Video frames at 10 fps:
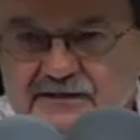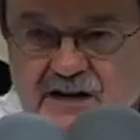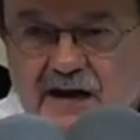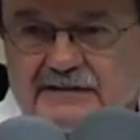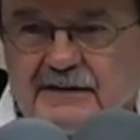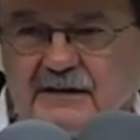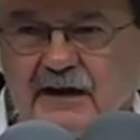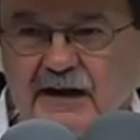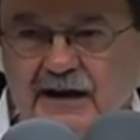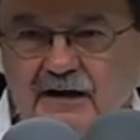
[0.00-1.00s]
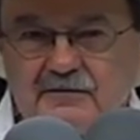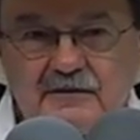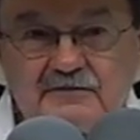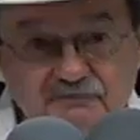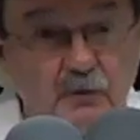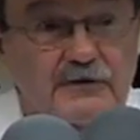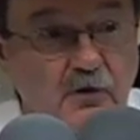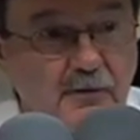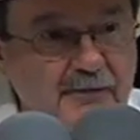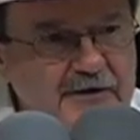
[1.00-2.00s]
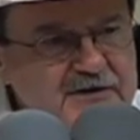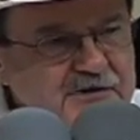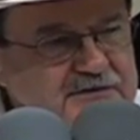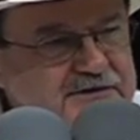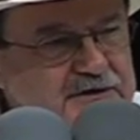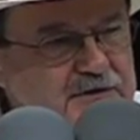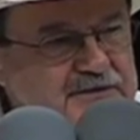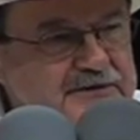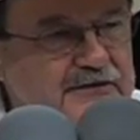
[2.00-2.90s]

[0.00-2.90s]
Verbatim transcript: not allow foreign corporations to use it